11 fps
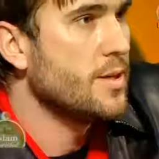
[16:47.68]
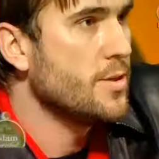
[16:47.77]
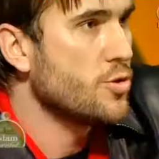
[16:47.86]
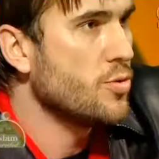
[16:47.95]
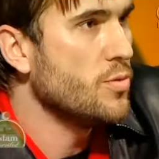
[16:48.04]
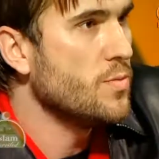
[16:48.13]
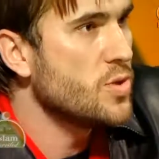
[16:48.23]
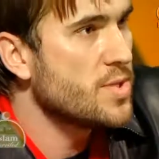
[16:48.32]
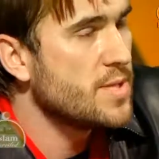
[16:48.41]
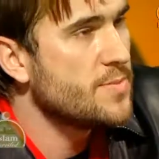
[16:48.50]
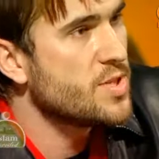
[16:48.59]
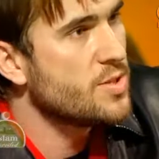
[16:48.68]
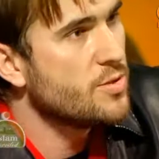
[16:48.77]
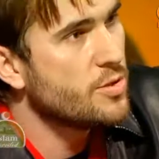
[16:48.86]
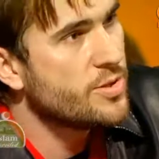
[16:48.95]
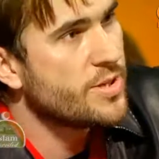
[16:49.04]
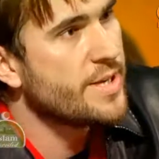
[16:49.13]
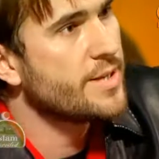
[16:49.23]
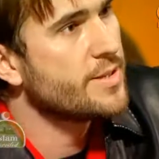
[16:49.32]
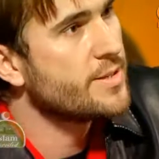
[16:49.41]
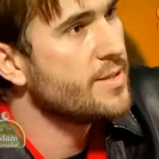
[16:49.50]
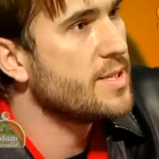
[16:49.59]
Uh, should Muslims not
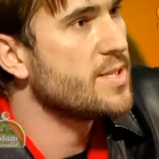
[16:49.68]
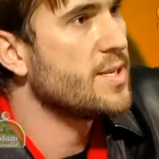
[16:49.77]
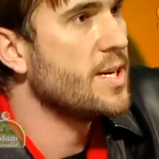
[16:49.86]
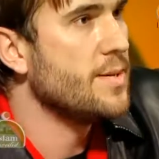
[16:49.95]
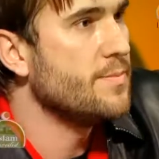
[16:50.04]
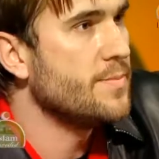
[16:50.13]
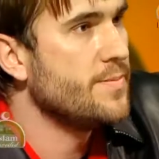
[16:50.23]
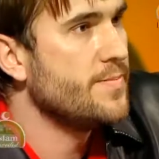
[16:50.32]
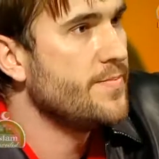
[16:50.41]
react the same?